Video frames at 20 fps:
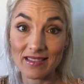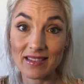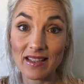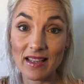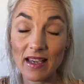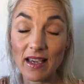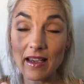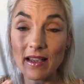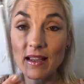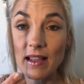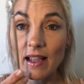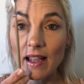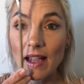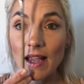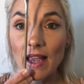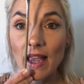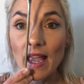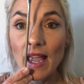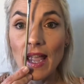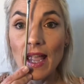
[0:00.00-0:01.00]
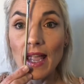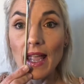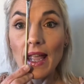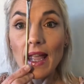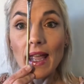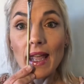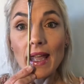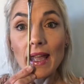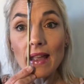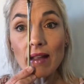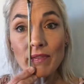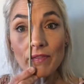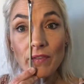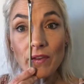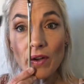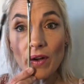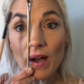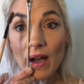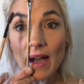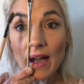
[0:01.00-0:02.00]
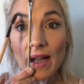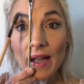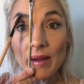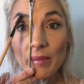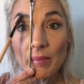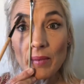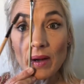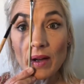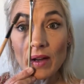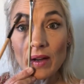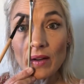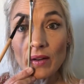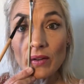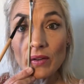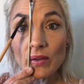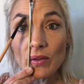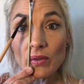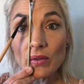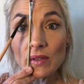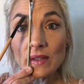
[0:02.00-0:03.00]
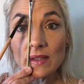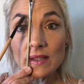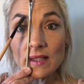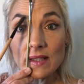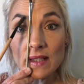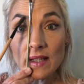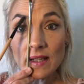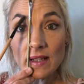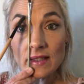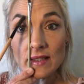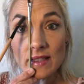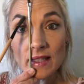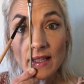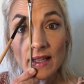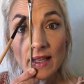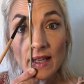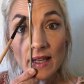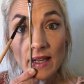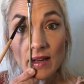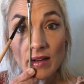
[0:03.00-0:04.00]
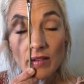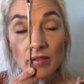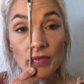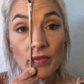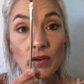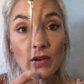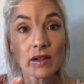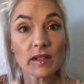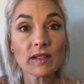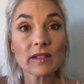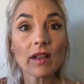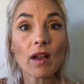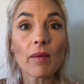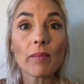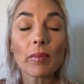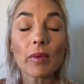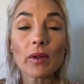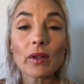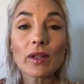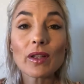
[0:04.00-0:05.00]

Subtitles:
Okay, if your eyebrow only starts here, for example,